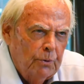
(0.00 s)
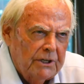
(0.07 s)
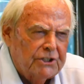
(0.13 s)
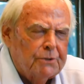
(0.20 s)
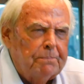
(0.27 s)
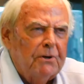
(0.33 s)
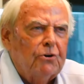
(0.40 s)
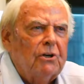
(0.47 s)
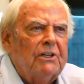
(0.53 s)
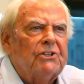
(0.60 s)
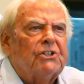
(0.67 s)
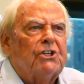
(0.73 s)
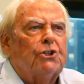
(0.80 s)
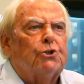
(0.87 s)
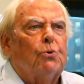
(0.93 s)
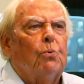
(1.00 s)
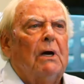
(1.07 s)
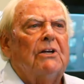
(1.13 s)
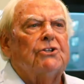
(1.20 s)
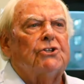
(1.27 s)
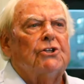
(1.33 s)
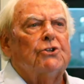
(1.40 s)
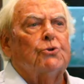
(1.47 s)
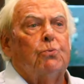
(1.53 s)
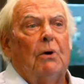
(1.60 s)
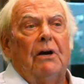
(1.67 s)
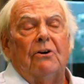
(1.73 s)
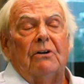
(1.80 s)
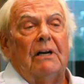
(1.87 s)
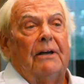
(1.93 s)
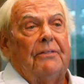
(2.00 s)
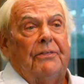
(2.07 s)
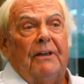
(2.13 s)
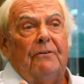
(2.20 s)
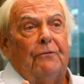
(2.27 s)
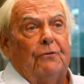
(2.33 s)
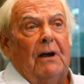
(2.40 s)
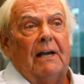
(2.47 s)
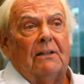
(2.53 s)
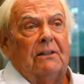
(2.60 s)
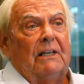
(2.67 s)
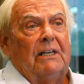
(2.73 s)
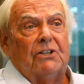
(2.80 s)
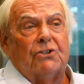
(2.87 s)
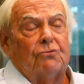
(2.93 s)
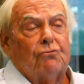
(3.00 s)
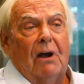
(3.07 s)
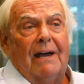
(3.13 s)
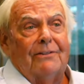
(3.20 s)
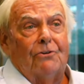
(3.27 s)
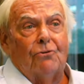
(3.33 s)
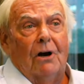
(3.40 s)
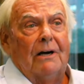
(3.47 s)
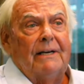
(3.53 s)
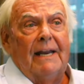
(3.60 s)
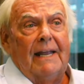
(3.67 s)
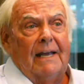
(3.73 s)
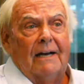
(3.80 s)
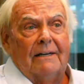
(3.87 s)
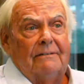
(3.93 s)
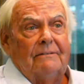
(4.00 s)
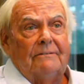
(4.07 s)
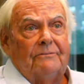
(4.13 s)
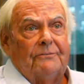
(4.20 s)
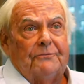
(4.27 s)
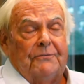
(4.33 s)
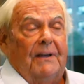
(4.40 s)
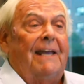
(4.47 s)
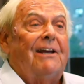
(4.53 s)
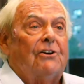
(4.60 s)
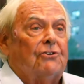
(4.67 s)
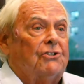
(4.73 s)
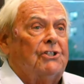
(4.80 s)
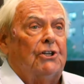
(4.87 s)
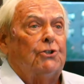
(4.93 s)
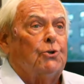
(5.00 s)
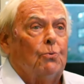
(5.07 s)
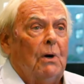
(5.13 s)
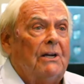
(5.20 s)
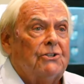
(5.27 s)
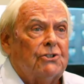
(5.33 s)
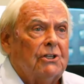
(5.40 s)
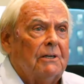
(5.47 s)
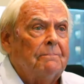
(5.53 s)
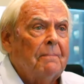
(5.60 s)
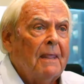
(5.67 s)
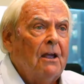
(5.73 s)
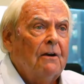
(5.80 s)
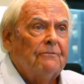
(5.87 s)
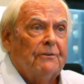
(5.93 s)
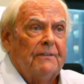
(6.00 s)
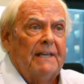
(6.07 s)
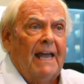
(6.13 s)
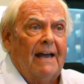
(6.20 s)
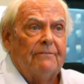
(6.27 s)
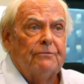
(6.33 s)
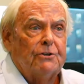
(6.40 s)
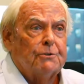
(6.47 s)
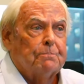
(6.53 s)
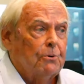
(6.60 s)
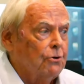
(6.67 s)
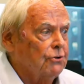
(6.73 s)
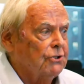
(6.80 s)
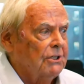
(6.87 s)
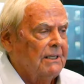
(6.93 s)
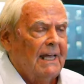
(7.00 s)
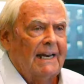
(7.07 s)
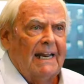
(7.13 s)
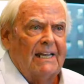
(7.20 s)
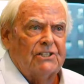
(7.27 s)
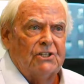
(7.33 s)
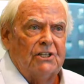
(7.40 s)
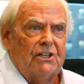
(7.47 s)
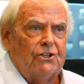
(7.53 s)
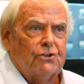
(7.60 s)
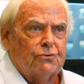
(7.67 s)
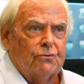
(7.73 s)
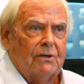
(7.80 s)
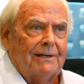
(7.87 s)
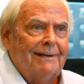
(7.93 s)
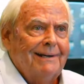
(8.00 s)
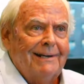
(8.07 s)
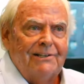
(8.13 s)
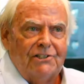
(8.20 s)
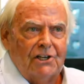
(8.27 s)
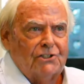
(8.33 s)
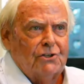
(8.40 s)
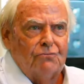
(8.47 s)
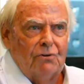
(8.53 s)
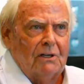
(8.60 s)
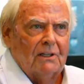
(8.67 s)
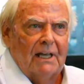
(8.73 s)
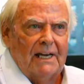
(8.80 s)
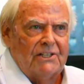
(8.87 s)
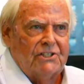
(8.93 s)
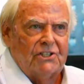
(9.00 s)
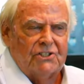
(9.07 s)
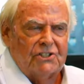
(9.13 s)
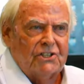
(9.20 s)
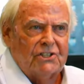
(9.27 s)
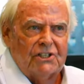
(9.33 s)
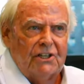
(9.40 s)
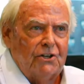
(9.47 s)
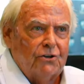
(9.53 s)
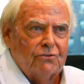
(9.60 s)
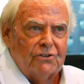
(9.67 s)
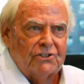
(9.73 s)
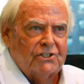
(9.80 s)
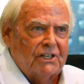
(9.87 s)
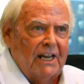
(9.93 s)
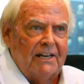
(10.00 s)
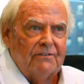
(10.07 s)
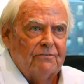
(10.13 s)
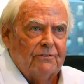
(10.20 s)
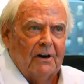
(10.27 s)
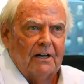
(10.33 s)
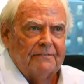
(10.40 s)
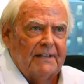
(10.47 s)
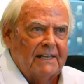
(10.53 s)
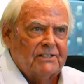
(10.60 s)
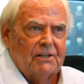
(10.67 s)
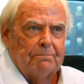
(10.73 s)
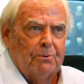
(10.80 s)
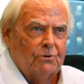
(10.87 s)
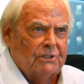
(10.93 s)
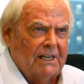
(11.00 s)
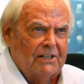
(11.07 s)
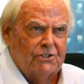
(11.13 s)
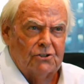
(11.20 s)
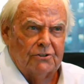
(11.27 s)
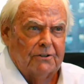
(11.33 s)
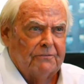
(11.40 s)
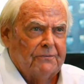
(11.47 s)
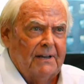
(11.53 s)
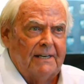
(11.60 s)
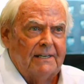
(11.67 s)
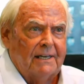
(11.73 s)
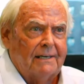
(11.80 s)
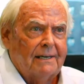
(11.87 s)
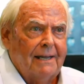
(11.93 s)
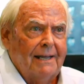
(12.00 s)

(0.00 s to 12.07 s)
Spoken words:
experienced situations where, and I think frankly it's a rather unfair situation for the average person that has an injury, doesn't realize it's the city or the state involved as a potential defendant,